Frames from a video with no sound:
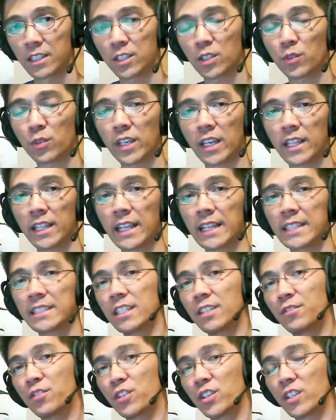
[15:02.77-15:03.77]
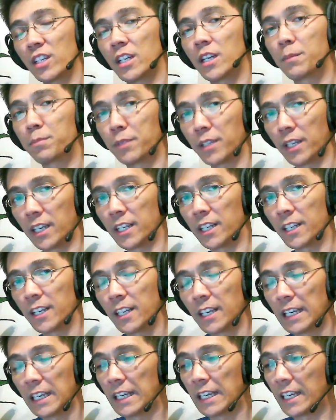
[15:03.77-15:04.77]
So yeah, that's it for the update.
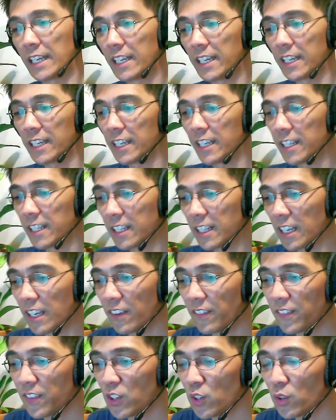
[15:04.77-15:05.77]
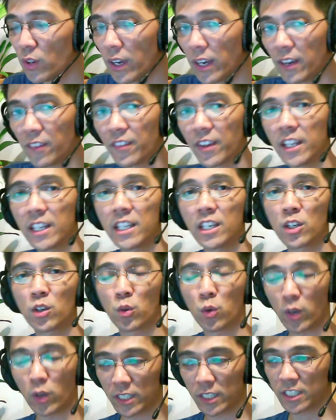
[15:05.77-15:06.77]
And if you have any
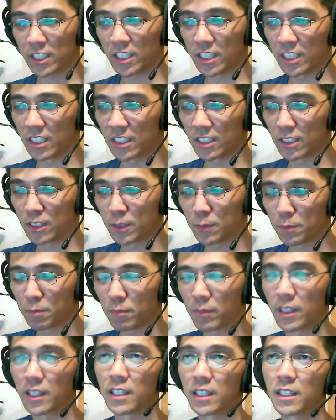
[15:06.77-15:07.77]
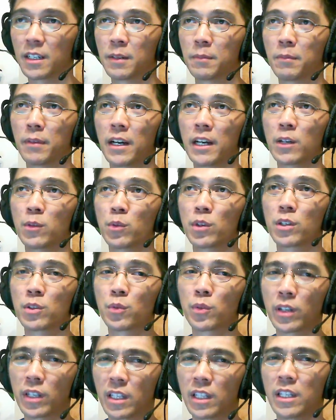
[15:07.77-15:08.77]
questions, I would
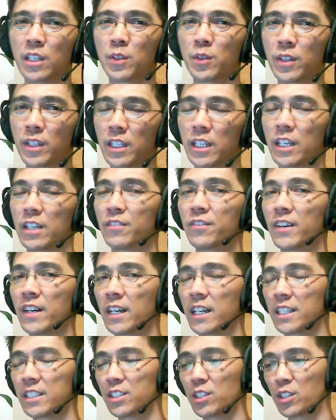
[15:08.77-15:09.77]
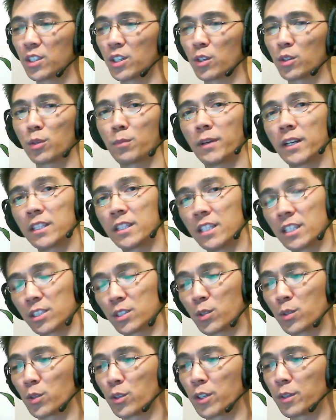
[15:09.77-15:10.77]
really advise you go to my
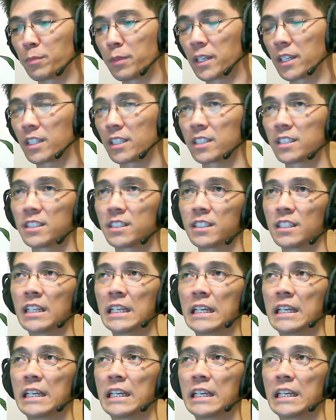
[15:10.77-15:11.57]
Discord, because